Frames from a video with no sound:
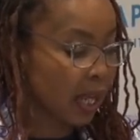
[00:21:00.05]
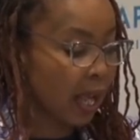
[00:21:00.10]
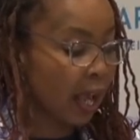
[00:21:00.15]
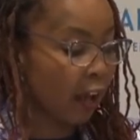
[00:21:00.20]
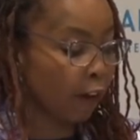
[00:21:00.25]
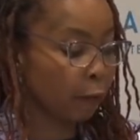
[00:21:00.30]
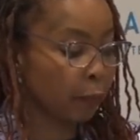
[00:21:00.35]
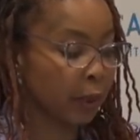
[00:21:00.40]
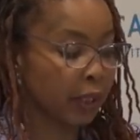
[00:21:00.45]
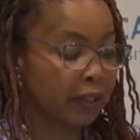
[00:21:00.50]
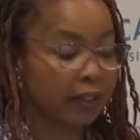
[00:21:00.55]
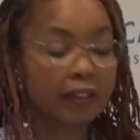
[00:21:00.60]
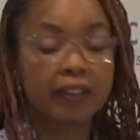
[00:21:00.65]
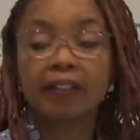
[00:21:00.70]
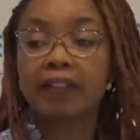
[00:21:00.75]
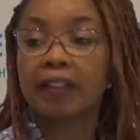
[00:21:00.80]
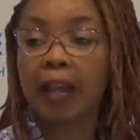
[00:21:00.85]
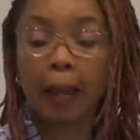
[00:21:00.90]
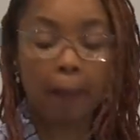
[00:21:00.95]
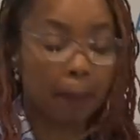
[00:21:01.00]
have been
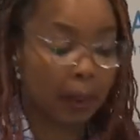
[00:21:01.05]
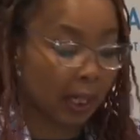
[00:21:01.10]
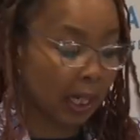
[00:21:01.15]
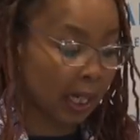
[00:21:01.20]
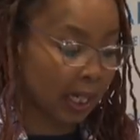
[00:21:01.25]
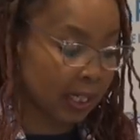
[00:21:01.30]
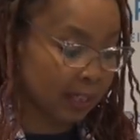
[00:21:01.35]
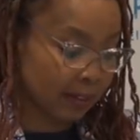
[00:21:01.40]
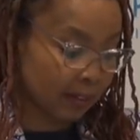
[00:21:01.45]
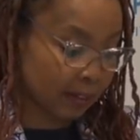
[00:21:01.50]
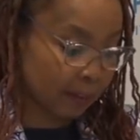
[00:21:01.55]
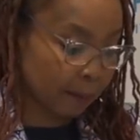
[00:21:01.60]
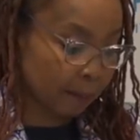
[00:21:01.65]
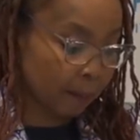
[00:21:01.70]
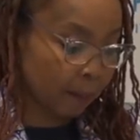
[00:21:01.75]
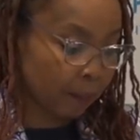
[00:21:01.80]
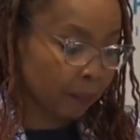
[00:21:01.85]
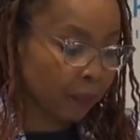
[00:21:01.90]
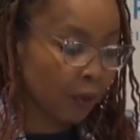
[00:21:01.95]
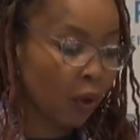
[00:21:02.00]
destabilized,
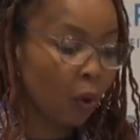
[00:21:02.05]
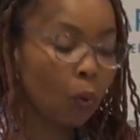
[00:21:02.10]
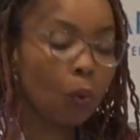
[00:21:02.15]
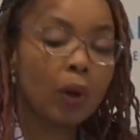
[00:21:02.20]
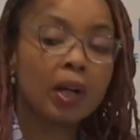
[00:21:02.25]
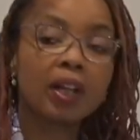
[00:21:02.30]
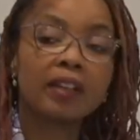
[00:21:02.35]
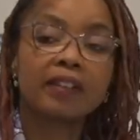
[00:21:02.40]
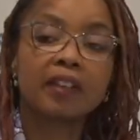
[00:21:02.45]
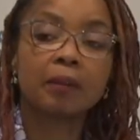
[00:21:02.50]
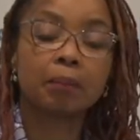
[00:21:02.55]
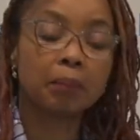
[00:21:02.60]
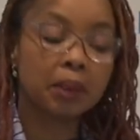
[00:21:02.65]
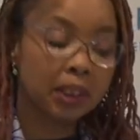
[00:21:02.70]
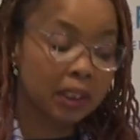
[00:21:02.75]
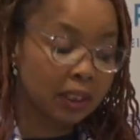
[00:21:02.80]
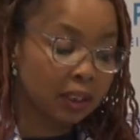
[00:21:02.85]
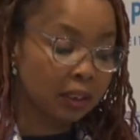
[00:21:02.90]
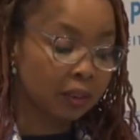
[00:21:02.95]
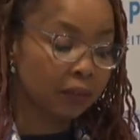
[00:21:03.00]
what does it
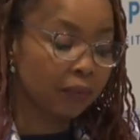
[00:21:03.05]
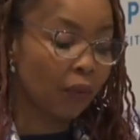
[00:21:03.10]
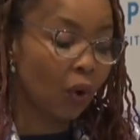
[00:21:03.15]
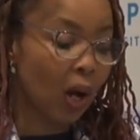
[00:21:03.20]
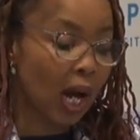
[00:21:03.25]
mean for